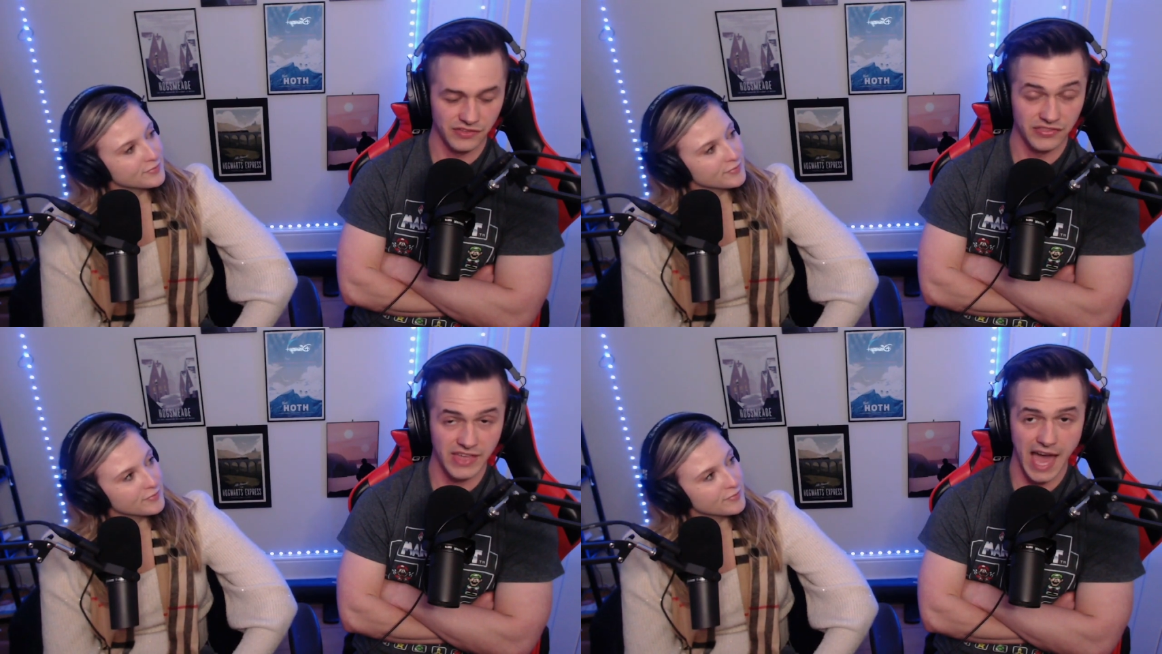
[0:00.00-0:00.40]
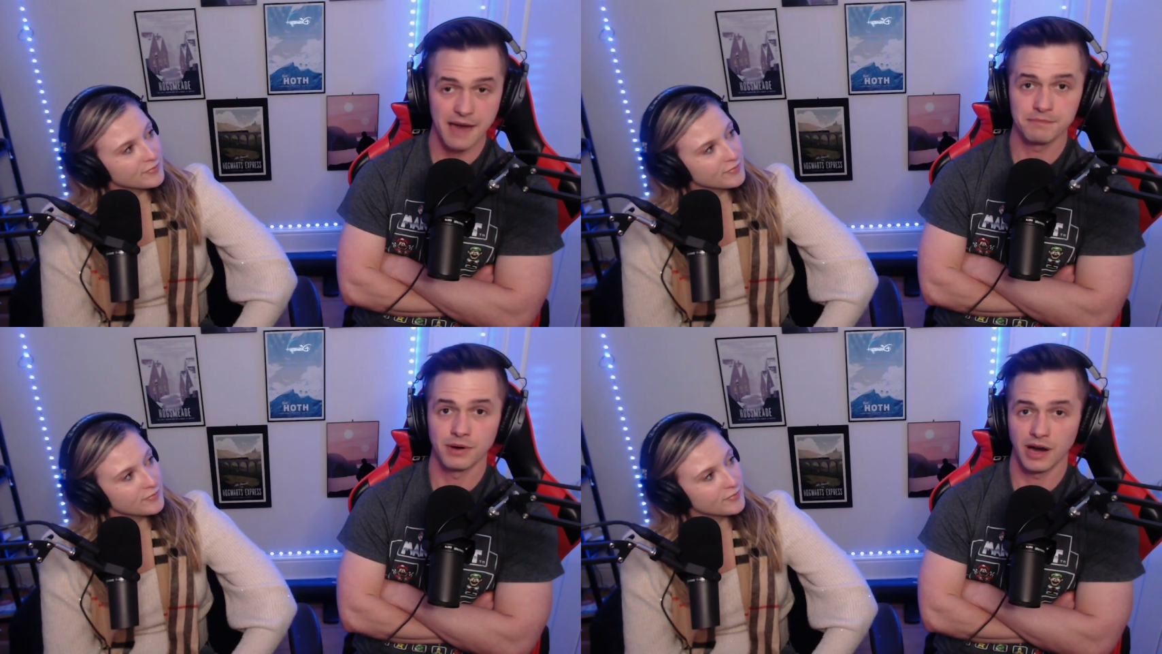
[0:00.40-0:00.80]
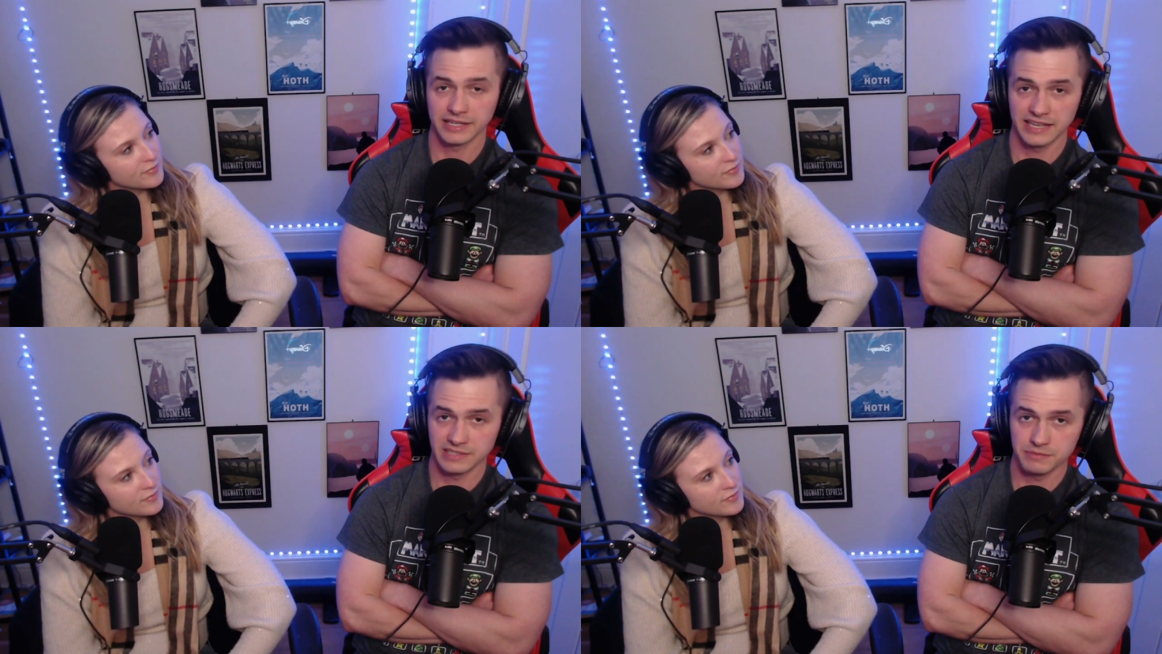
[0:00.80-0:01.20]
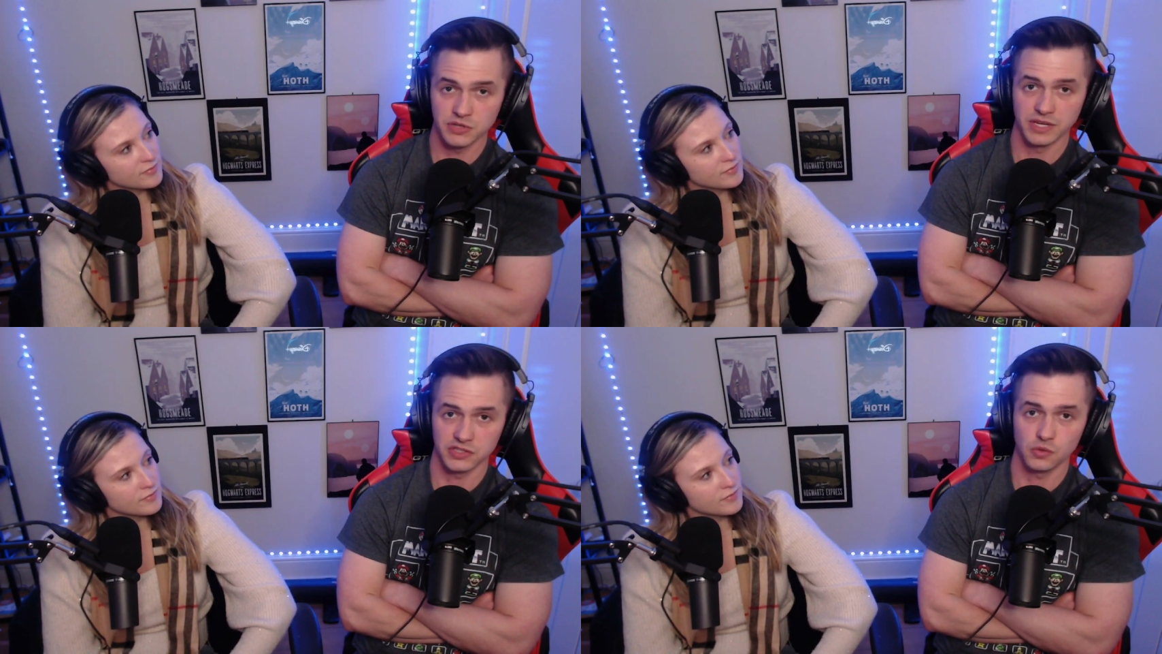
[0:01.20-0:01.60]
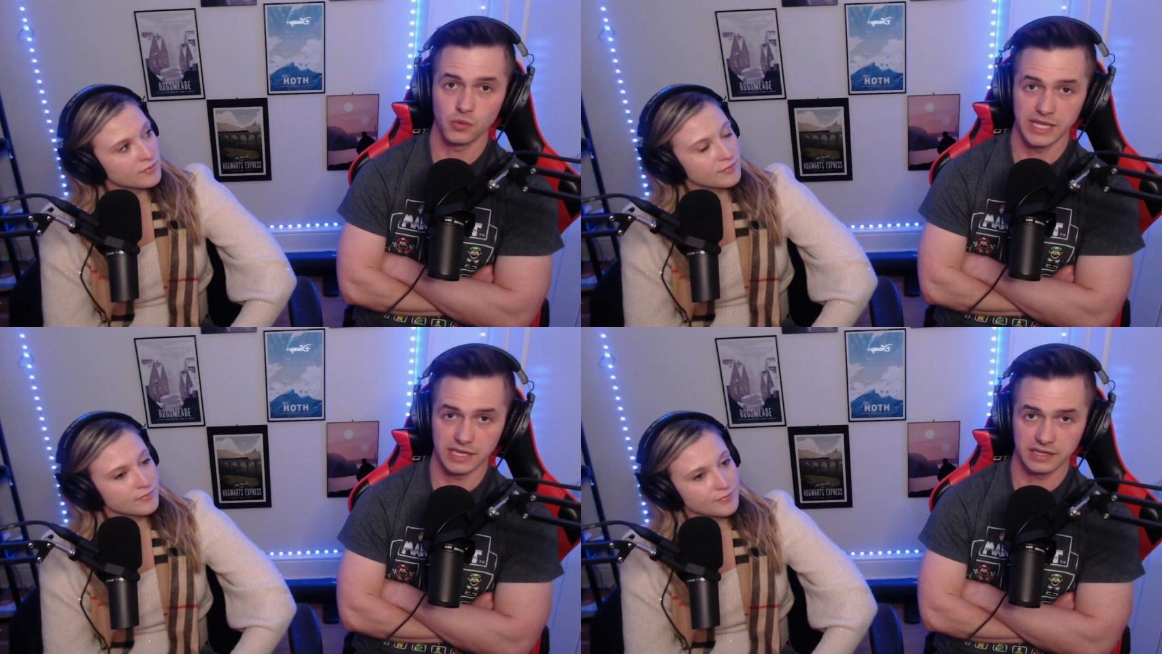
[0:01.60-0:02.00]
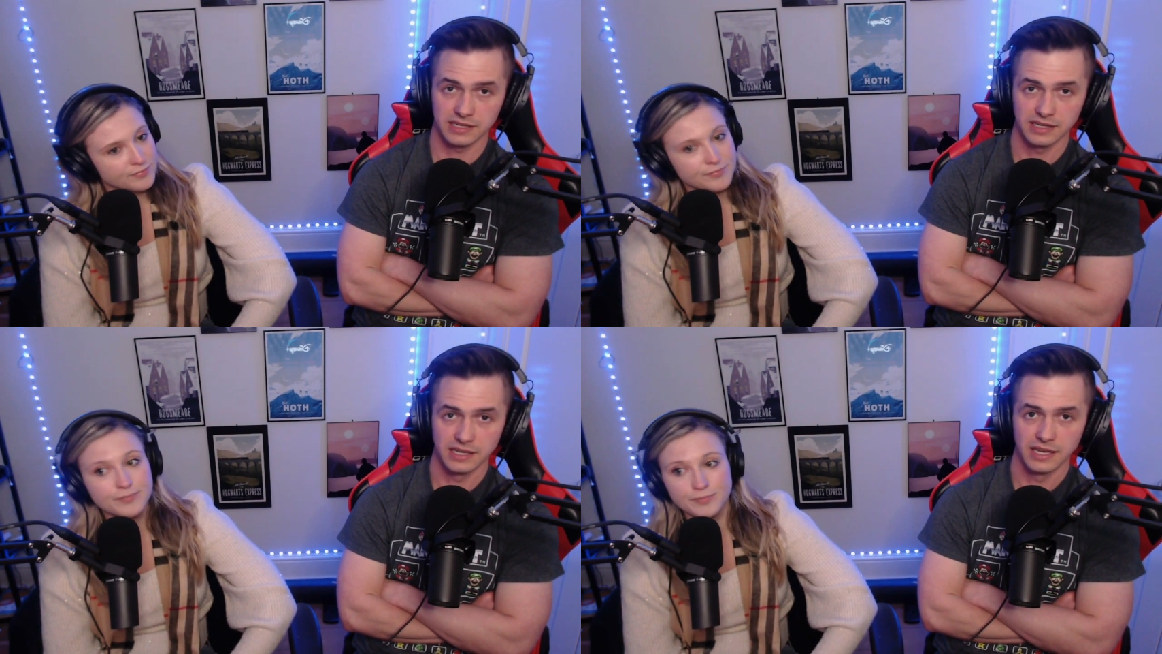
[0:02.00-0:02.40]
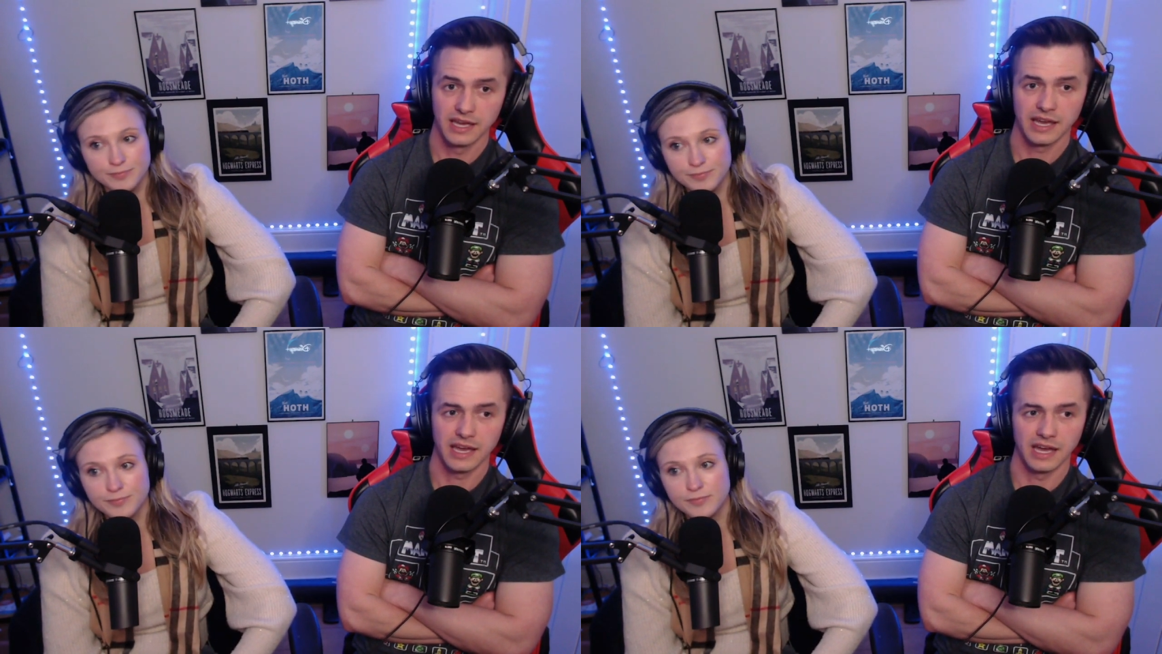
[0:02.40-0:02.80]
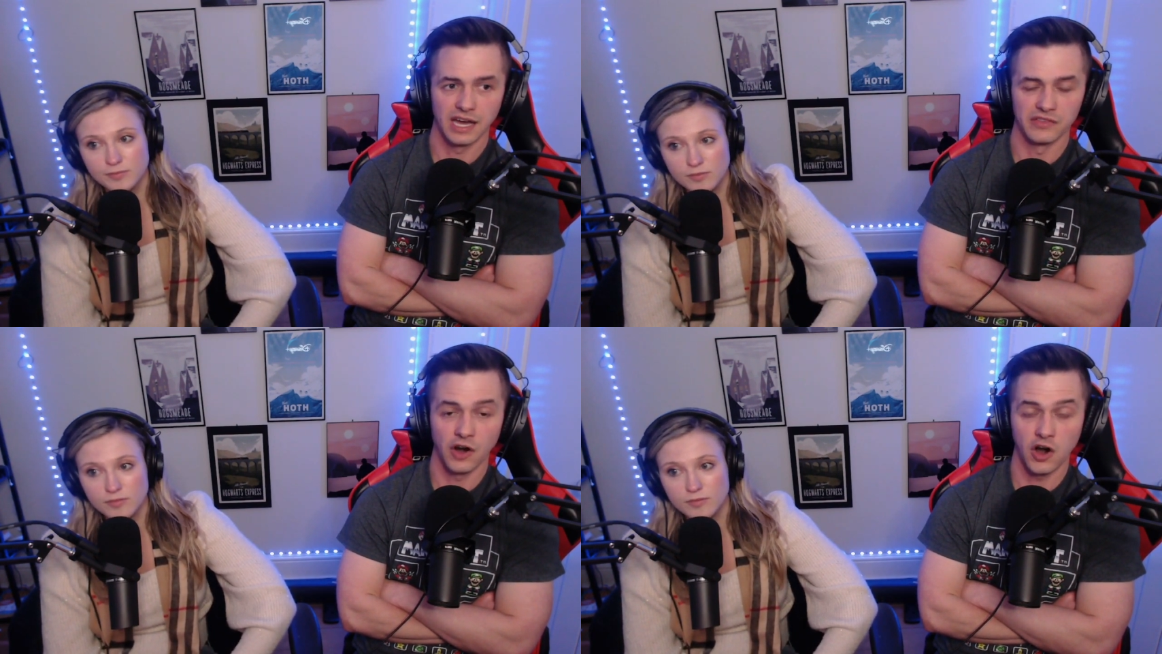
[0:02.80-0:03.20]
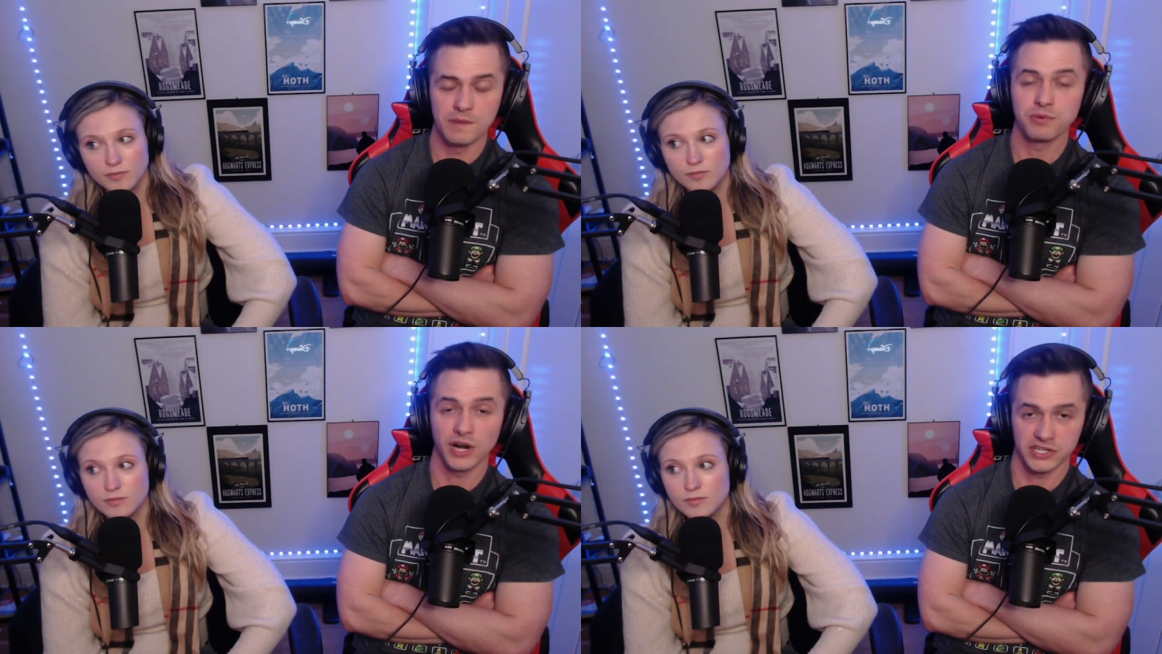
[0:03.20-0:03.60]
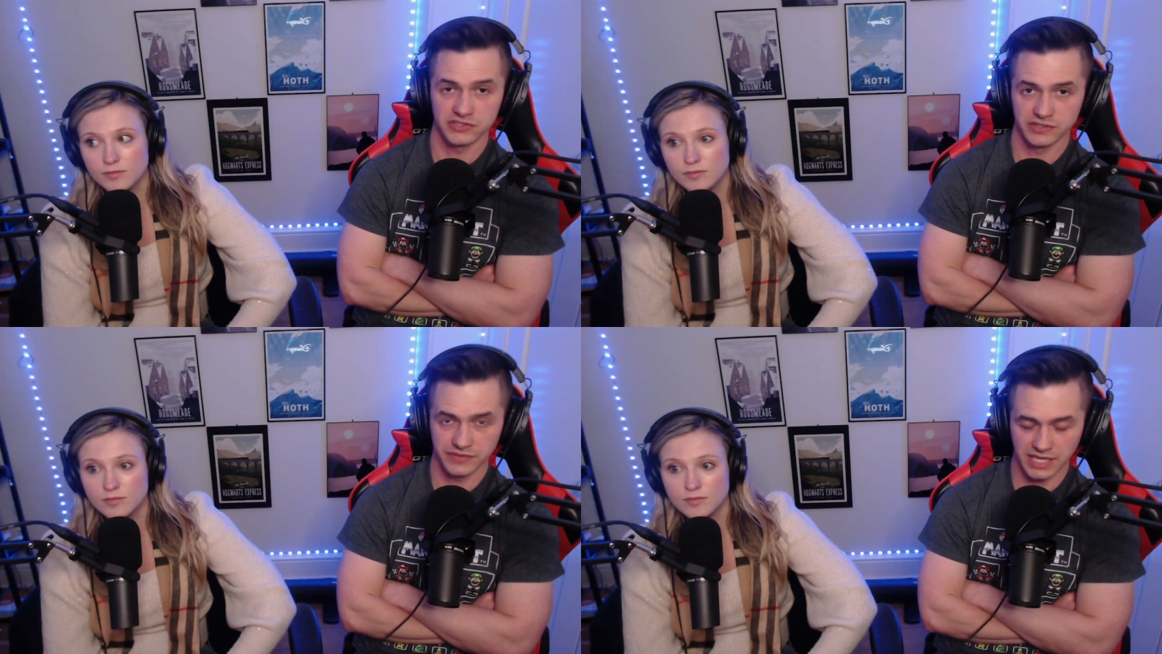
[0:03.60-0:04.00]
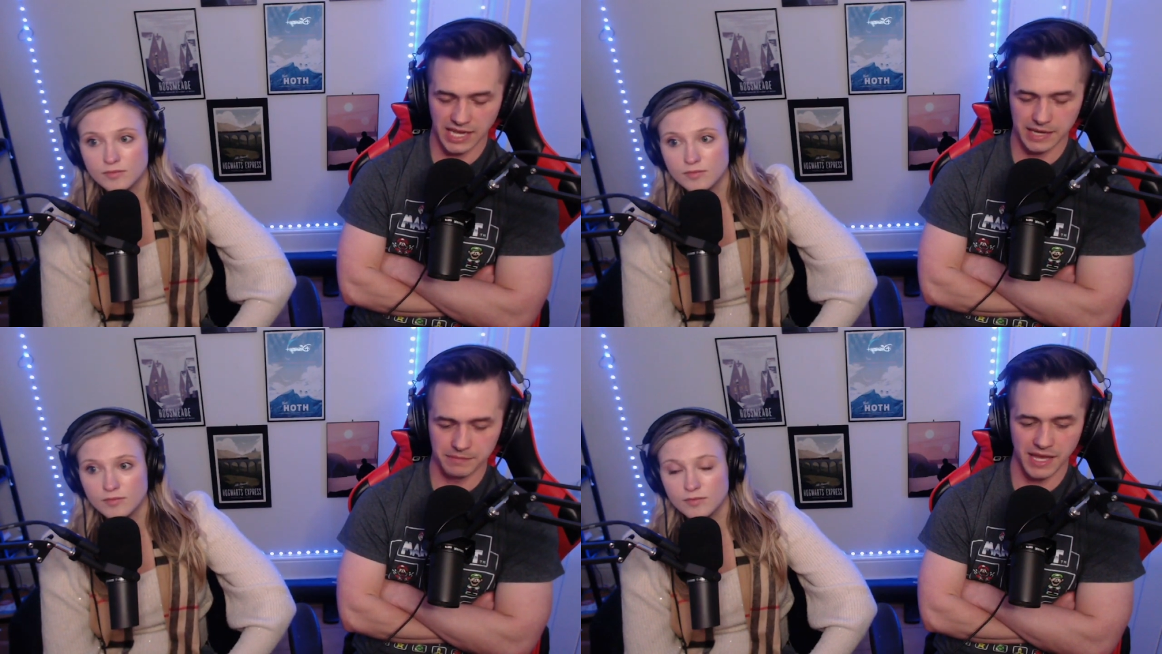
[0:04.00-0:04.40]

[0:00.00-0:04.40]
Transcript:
Speaker 1: that podcast episode next week uh, our impressions of the game.